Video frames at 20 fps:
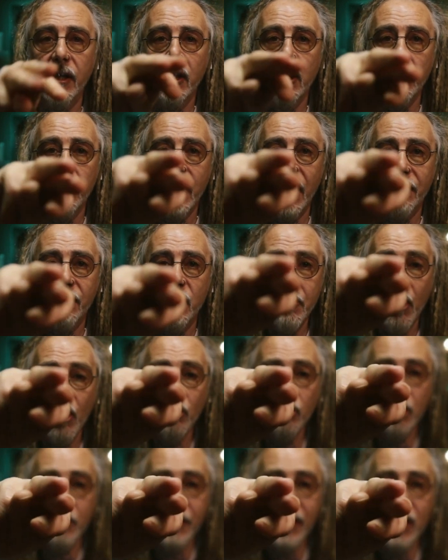you would have to
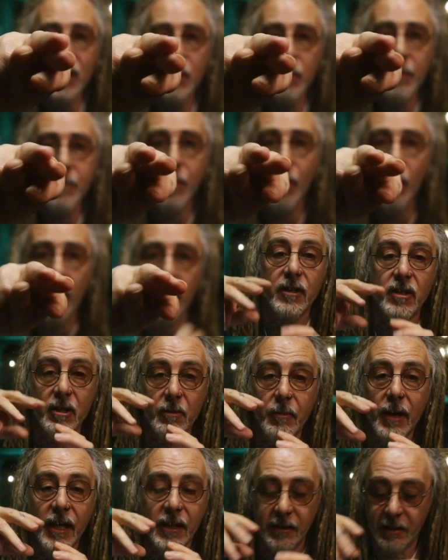pull them into a point
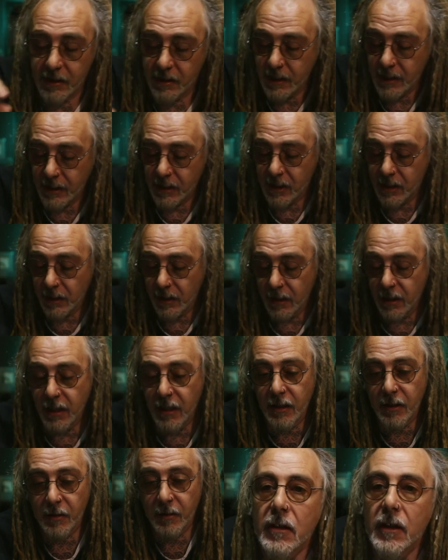to make the thickness of the
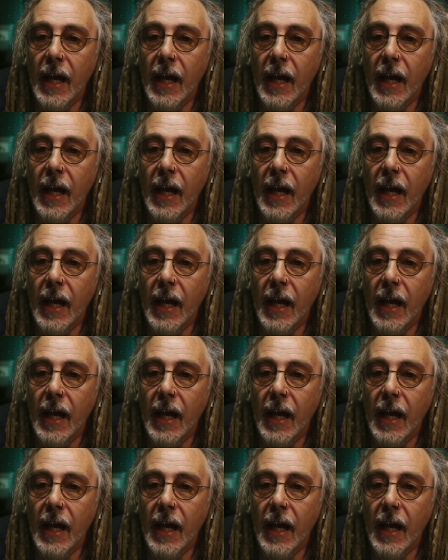needle.